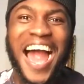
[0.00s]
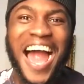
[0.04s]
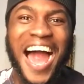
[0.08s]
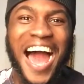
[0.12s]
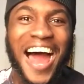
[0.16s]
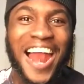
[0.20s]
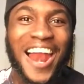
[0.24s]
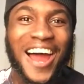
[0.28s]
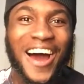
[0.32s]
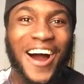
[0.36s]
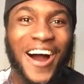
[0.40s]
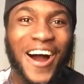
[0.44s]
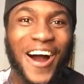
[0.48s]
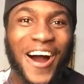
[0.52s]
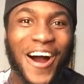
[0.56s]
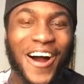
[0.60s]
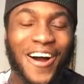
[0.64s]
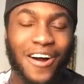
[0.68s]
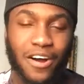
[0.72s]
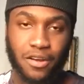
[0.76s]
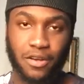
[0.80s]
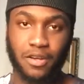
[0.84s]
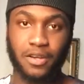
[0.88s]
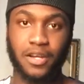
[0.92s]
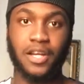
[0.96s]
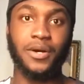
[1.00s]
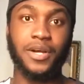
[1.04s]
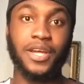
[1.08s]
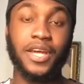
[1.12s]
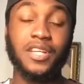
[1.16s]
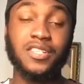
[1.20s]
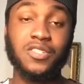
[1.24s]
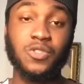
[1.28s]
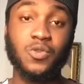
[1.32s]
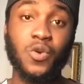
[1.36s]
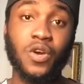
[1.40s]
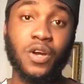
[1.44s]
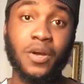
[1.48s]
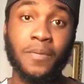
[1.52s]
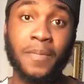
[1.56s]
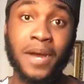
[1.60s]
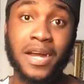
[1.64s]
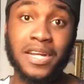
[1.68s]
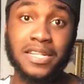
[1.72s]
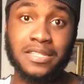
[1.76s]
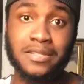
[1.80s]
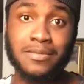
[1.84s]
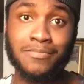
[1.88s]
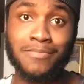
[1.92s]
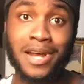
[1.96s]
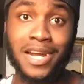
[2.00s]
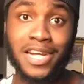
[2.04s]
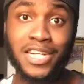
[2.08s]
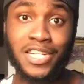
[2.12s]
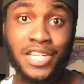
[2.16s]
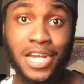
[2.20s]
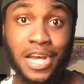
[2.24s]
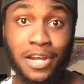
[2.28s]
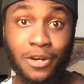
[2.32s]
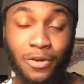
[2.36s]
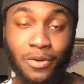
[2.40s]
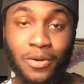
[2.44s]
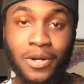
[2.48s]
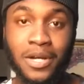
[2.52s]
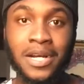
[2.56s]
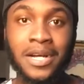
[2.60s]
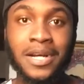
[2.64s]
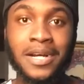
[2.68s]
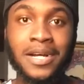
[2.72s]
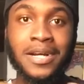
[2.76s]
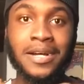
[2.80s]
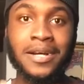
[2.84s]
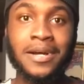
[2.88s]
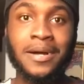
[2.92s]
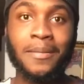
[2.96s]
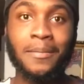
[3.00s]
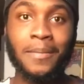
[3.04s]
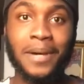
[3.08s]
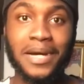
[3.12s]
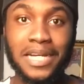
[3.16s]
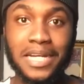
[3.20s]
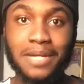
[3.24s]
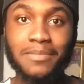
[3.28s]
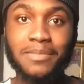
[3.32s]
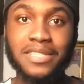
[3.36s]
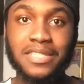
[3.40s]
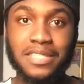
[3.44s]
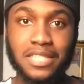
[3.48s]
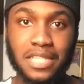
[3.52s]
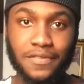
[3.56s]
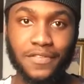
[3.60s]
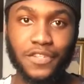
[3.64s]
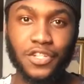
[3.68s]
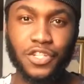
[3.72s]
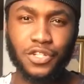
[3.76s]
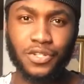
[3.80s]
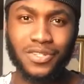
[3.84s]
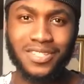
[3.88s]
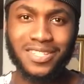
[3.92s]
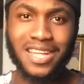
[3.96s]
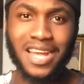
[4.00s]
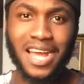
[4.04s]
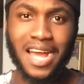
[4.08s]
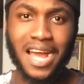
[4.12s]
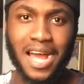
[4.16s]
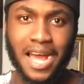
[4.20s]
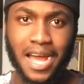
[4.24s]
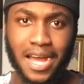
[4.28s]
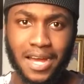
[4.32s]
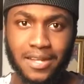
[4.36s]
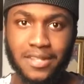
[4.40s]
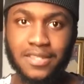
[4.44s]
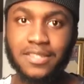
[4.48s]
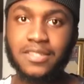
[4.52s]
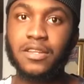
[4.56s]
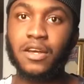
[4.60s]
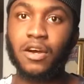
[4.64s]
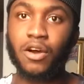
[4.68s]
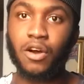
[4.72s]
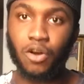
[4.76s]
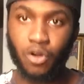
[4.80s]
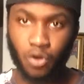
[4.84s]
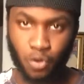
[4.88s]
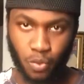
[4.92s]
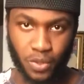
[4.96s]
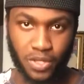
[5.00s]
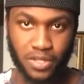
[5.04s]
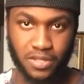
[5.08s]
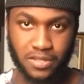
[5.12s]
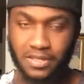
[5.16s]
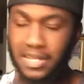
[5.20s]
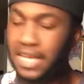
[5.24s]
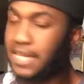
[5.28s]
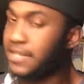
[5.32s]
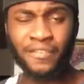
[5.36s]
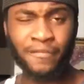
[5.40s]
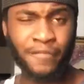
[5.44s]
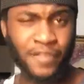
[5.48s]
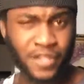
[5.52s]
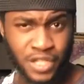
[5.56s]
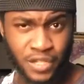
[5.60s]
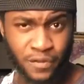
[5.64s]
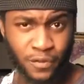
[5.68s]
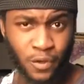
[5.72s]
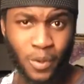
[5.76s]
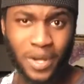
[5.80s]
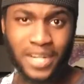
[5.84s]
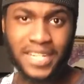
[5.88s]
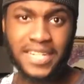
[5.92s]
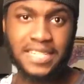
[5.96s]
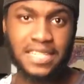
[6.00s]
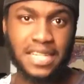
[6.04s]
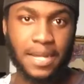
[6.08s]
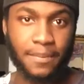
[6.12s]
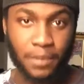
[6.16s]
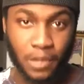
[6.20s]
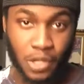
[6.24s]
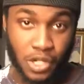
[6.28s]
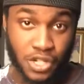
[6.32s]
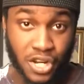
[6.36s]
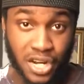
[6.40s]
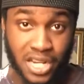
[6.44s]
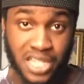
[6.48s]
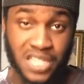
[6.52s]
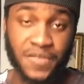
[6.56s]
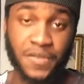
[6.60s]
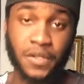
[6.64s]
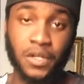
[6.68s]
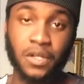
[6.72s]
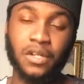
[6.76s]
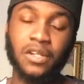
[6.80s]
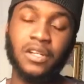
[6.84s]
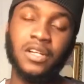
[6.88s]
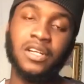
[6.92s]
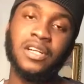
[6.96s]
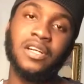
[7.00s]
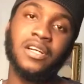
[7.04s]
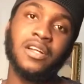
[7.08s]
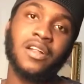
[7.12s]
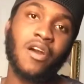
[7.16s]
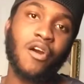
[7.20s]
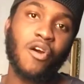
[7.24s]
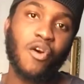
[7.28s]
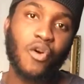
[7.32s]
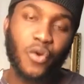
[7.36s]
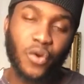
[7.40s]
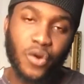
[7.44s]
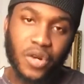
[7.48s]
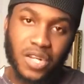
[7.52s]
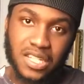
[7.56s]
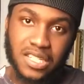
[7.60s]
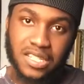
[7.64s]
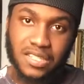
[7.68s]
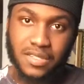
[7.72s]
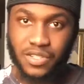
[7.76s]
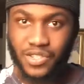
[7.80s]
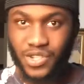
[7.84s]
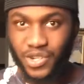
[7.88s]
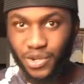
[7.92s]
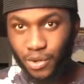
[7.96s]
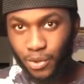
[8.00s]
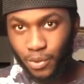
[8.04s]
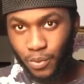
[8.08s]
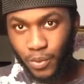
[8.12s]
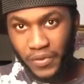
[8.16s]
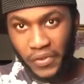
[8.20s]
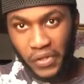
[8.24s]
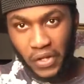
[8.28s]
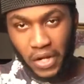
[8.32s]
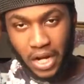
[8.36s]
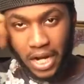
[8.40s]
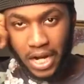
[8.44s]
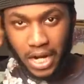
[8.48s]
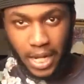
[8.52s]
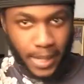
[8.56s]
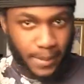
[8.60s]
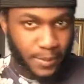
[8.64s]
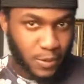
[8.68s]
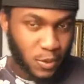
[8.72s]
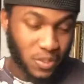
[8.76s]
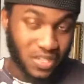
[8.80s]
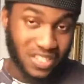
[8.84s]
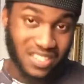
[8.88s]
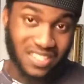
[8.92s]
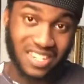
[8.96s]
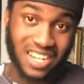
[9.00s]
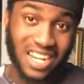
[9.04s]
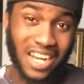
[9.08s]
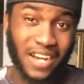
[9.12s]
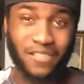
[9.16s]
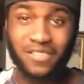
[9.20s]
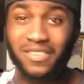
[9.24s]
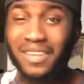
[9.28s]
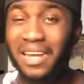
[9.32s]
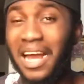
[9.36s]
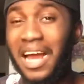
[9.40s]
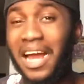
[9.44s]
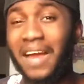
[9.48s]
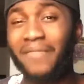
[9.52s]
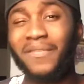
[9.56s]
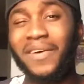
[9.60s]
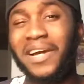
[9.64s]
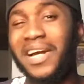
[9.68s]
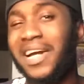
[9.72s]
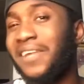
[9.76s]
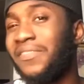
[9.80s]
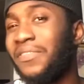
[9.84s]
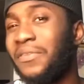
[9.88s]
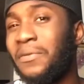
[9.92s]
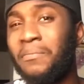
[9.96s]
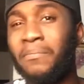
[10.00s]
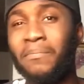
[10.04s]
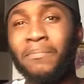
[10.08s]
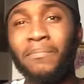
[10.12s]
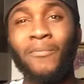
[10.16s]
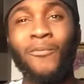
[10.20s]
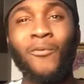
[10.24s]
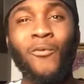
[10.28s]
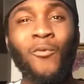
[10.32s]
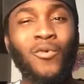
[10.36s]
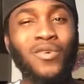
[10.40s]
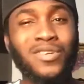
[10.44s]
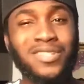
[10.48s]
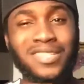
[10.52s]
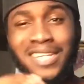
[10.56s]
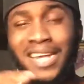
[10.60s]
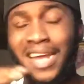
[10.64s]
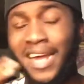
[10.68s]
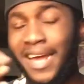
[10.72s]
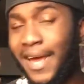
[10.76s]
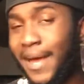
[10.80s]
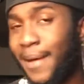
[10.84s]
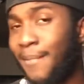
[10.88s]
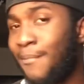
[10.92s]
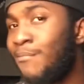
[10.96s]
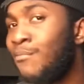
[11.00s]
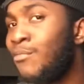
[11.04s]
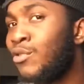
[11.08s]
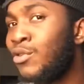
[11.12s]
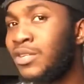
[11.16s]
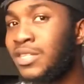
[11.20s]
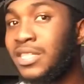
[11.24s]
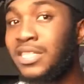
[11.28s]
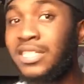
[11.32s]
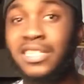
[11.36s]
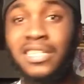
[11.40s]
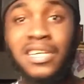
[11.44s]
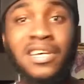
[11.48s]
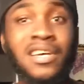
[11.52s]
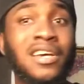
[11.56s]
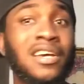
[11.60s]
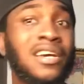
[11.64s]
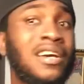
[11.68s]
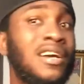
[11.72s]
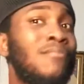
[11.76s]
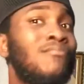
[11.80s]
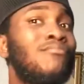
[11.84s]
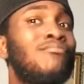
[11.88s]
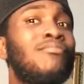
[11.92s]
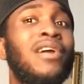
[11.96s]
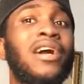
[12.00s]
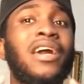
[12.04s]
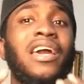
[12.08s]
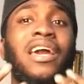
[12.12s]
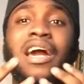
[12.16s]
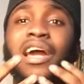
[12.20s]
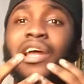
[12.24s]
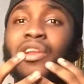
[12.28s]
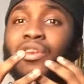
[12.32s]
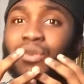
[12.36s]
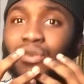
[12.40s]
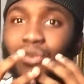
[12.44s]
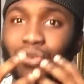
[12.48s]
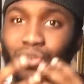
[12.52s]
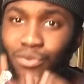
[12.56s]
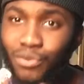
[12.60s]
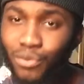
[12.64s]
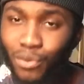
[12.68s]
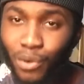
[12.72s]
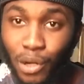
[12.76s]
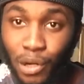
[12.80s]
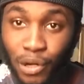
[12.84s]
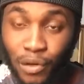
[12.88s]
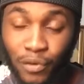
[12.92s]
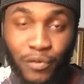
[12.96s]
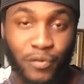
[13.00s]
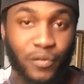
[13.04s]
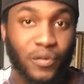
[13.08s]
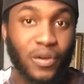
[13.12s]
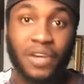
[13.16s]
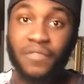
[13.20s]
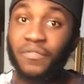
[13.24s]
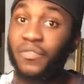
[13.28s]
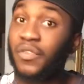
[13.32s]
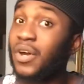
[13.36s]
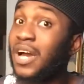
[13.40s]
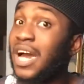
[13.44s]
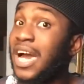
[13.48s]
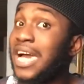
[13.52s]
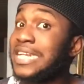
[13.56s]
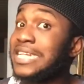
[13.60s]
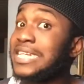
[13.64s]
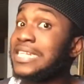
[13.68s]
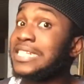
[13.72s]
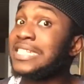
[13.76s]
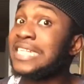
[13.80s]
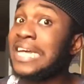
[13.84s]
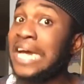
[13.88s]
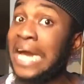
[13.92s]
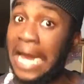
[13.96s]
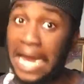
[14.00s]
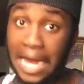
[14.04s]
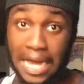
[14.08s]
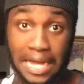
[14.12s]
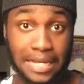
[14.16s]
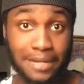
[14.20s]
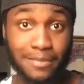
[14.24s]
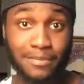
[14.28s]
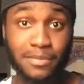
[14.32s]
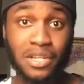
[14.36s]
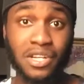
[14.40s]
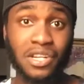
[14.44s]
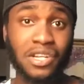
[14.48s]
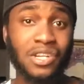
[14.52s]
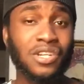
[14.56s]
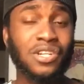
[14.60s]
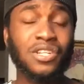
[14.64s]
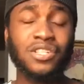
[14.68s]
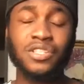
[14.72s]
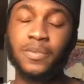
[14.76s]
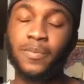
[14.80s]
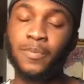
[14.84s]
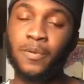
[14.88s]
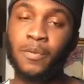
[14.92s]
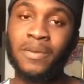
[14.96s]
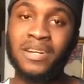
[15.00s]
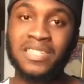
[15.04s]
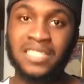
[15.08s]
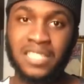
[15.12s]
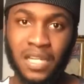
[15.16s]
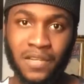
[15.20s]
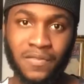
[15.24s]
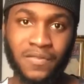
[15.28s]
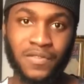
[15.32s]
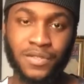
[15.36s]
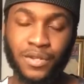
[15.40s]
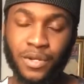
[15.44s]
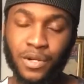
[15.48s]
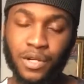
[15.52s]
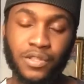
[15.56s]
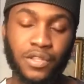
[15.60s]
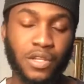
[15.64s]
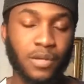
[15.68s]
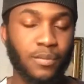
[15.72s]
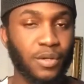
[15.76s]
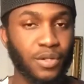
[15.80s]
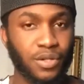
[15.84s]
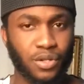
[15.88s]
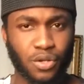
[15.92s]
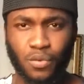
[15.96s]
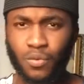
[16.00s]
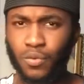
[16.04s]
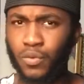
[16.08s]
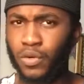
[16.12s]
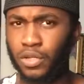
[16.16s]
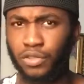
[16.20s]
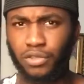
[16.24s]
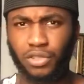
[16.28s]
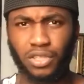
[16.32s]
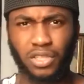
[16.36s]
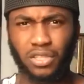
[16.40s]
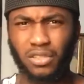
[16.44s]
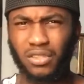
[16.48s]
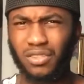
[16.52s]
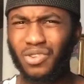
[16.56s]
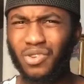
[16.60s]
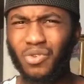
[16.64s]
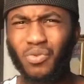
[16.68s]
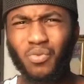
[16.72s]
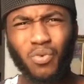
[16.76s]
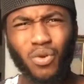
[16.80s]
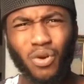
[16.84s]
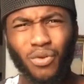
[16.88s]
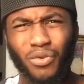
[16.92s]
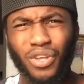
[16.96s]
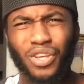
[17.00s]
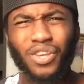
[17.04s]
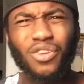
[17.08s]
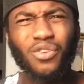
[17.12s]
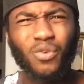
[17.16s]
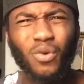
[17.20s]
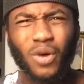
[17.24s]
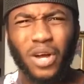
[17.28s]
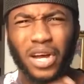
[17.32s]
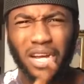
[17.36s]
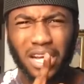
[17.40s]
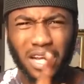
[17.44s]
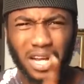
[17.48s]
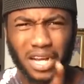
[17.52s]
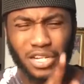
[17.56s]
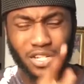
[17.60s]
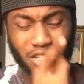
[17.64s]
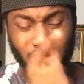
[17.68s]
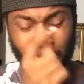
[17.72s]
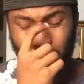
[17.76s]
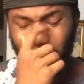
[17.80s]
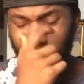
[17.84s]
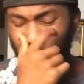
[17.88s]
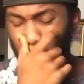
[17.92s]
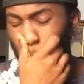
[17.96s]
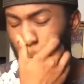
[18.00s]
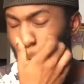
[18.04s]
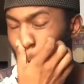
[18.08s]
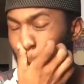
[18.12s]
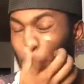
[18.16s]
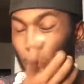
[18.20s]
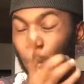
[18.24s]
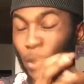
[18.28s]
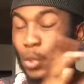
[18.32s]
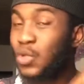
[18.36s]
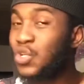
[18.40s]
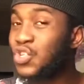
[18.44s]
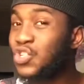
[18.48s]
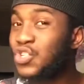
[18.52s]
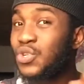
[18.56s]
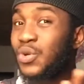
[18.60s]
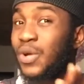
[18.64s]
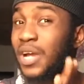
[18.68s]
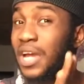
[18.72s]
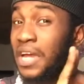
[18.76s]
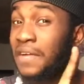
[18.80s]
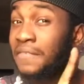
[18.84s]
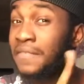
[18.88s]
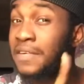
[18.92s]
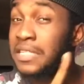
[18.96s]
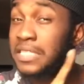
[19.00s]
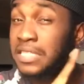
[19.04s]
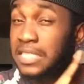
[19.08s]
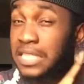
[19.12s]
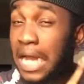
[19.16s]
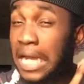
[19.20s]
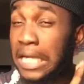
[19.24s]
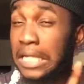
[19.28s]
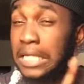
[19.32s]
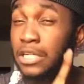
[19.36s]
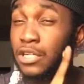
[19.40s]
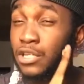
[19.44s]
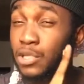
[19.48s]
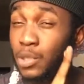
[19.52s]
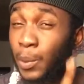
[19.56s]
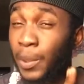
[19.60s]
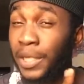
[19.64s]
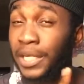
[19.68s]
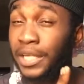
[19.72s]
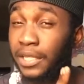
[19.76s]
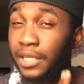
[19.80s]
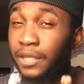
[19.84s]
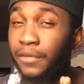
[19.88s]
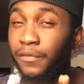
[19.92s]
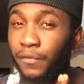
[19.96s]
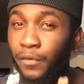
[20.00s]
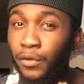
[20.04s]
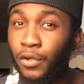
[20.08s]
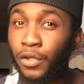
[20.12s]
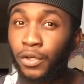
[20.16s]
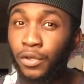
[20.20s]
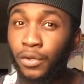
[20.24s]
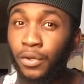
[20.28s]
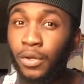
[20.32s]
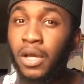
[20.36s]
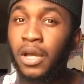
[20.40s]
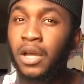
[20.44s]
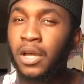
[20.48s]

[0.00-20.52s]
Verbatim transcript: Hello! Hello, yes, welcome back to my channel. My name is Steven Chuks. As always, first of all, I need to apologize for always, you know, with the calves or this calves. I have had the worst hair month. My I look rough. I've not had the time to put myself to other, but don't worry, don't worry. You know I got you. Don't you ever say I didn't do anything for you.